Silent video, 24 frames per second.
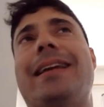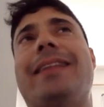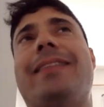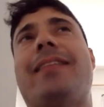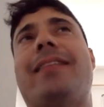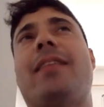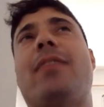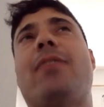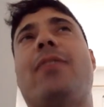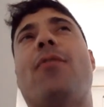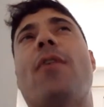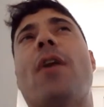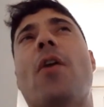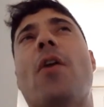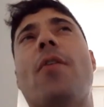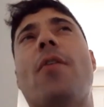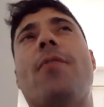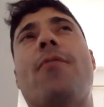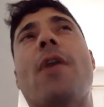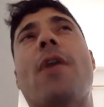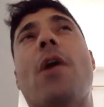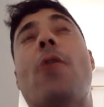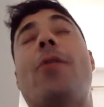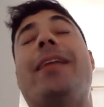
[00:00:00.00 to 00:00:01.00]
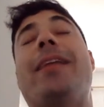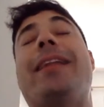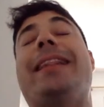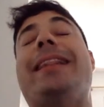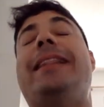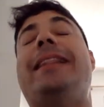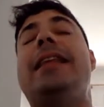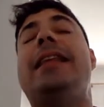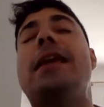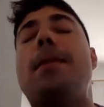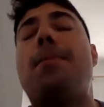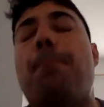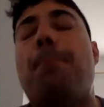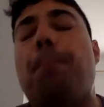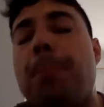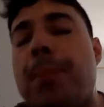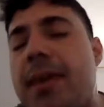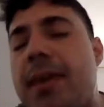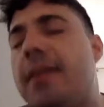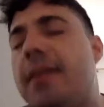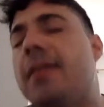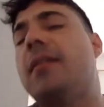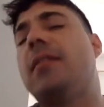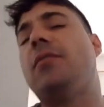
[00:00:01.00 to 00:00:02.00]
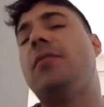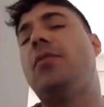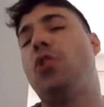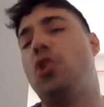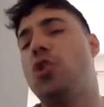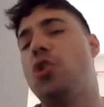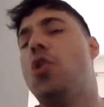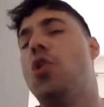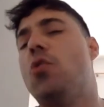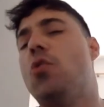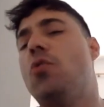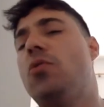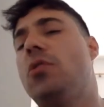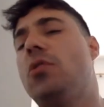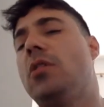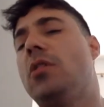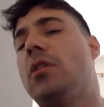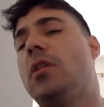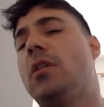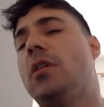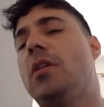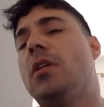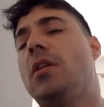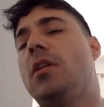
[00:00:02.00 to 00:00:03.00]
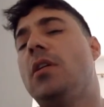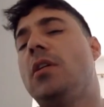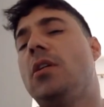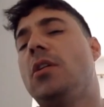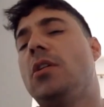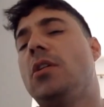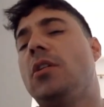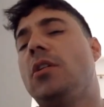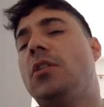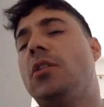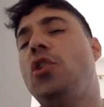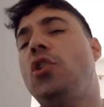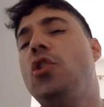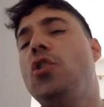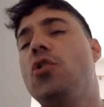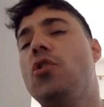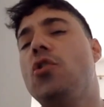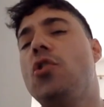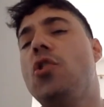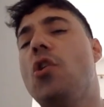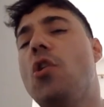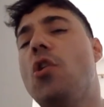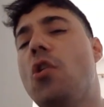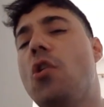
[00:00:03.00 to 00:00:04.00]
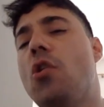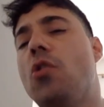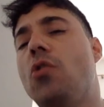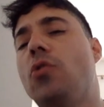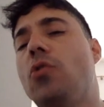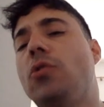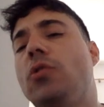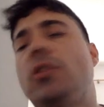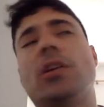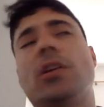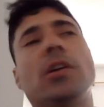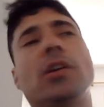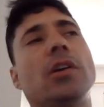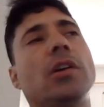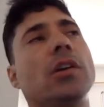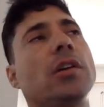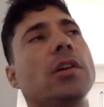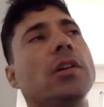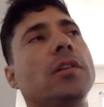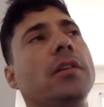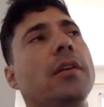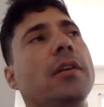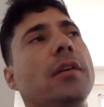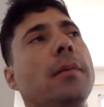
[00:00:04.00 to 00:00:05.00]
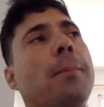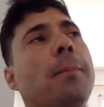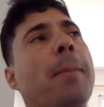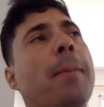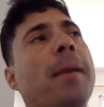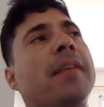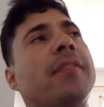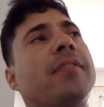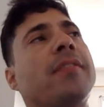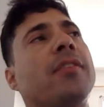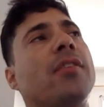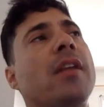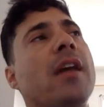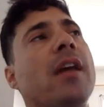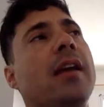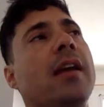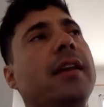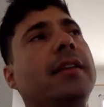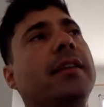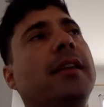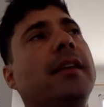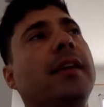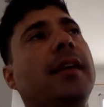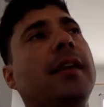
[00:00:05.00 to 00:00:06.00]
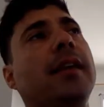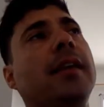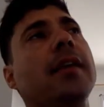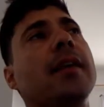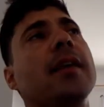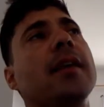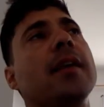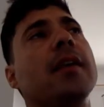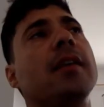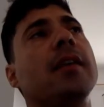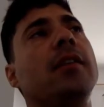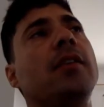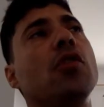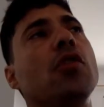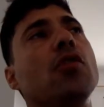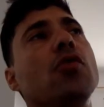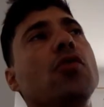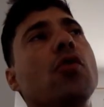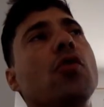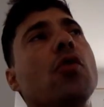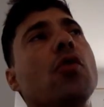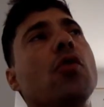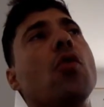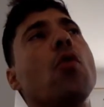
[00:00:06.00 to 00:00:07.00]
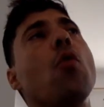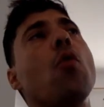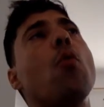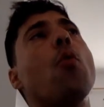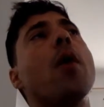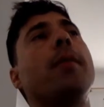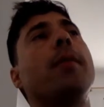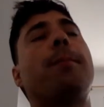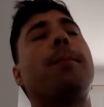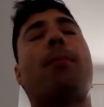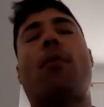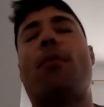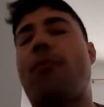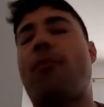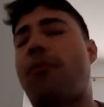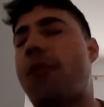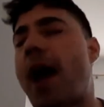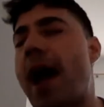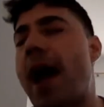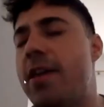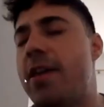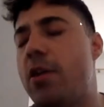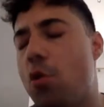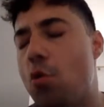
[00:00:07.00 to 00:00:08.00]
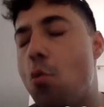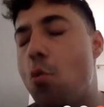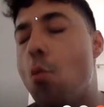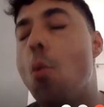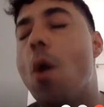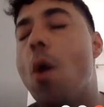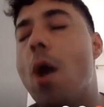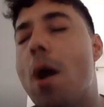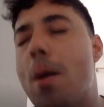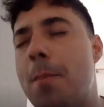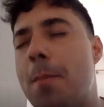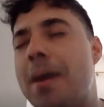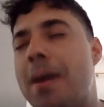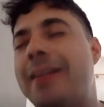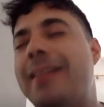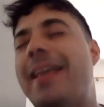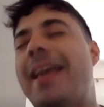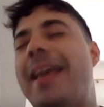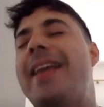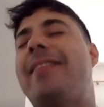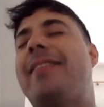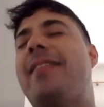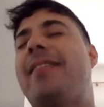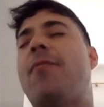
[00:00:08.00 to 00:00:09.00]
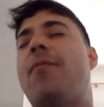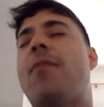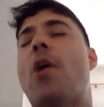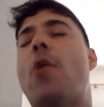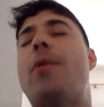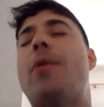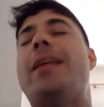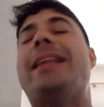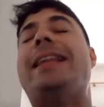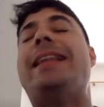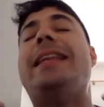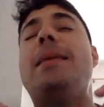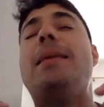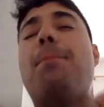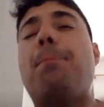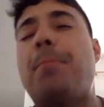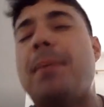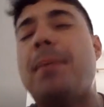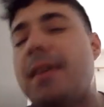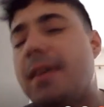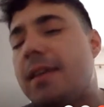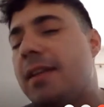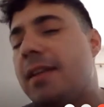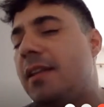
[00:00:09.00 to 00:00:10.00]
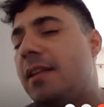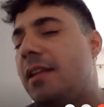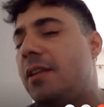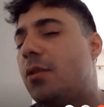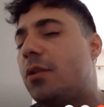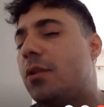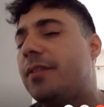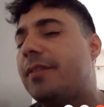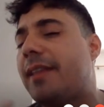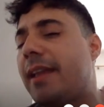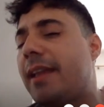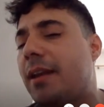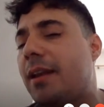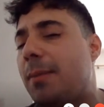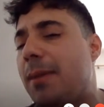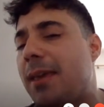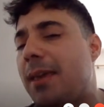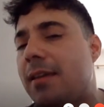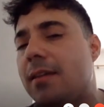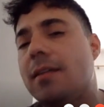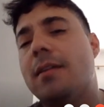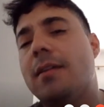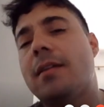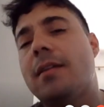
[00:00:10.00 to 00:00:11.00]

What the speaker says: it's a very, very deep. Do you know? Do you know the personality? Do you know one profile woman? It's a very deep. Did you understand me?